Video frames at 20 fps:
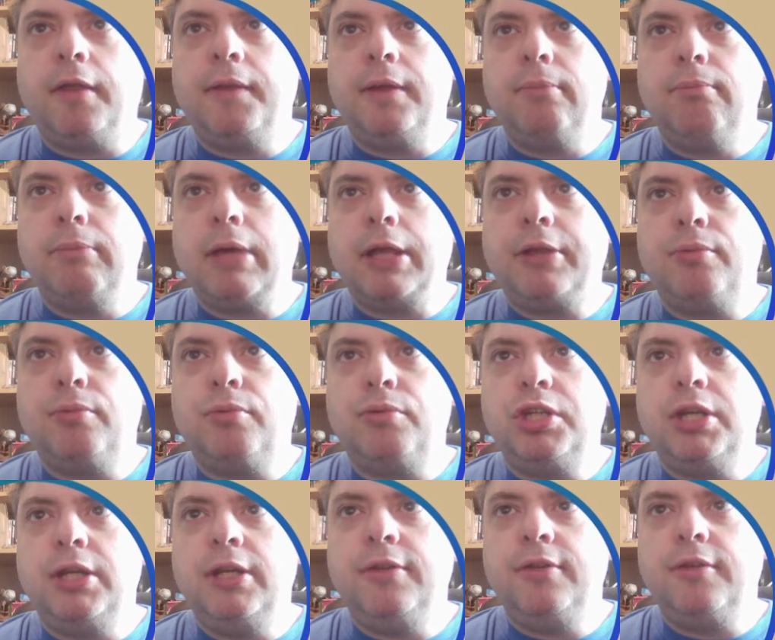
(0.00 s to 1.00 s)
I think Metal
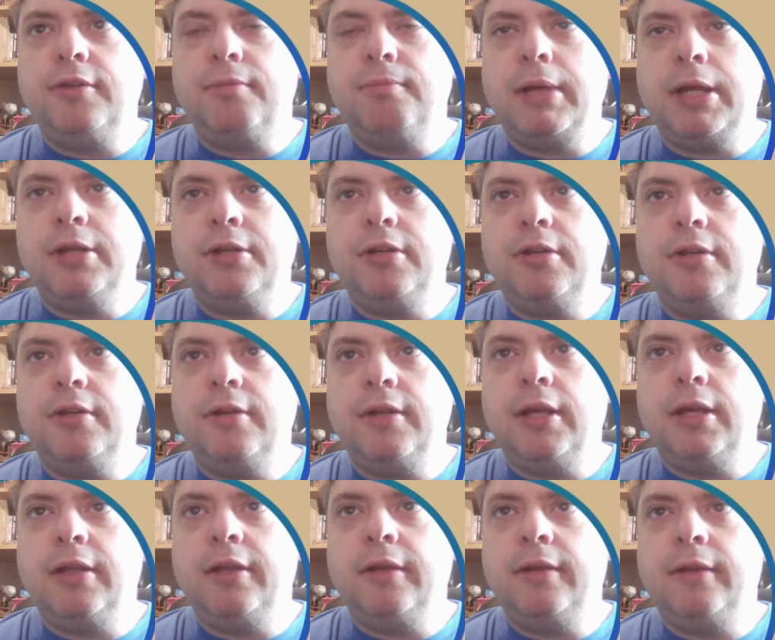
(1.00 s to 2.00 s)
Jesus mentioned
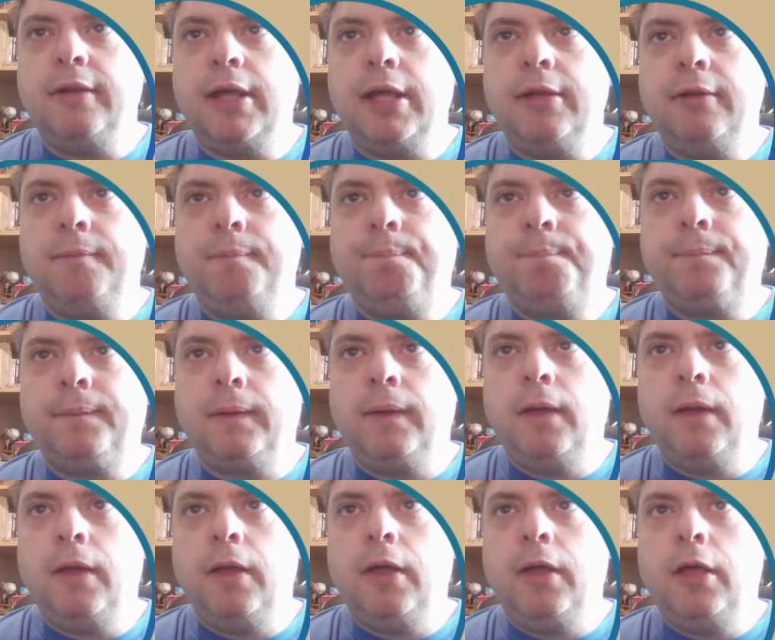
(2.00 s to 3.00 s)
it, and then
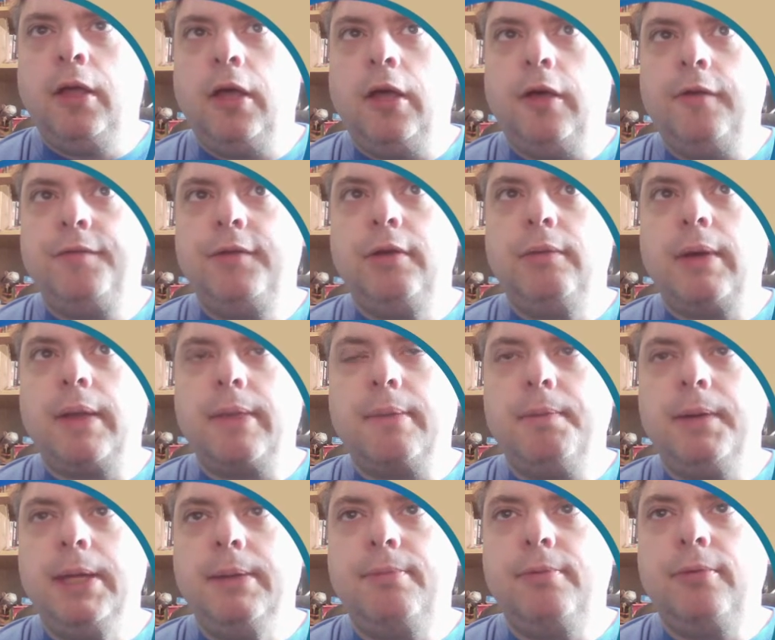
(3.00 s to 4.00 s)
a few other
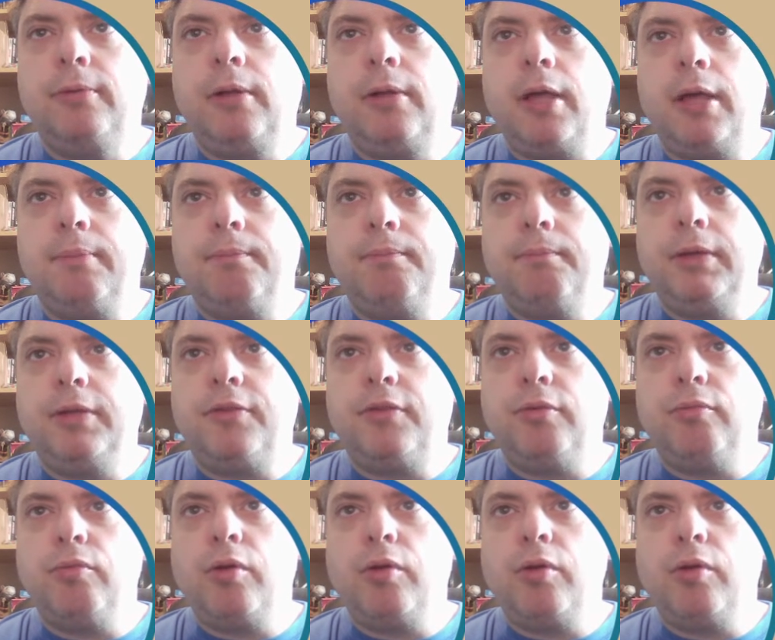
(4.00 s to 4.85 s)
people like Mr.